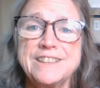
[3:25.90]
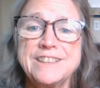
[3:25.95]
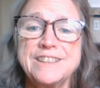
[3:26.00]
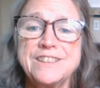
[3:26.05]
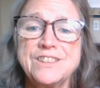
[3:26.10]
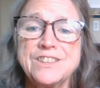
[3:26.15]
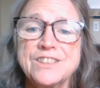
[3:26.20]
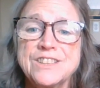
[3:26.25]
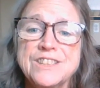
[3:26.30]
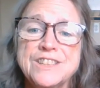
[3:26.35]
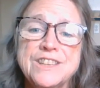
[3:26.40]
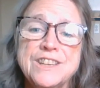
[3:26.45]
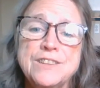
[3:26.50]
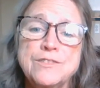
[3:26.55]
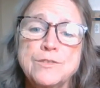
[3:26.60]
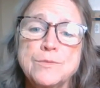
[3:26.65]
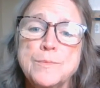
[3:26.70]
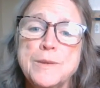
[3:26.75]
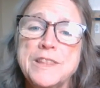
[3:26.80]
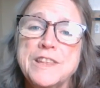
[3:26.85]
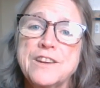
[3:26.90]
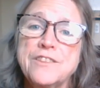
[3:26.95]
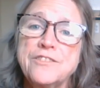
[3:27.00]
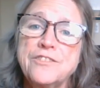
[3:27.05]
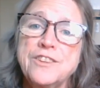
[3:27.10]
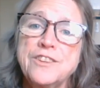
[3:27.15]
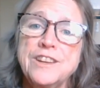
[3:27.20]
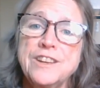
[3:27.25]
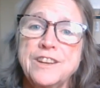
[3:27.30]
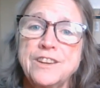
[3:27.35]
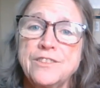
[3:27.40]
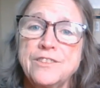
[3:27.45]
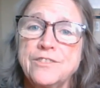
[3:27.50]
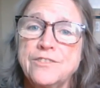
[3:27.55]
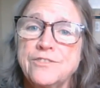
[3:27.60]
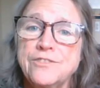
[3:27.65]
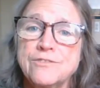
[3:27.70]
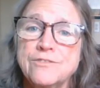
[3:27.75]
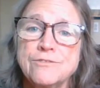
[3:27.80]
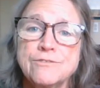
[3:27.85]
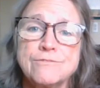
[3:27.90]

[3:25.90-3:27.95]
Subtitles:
It just gives me that feeling of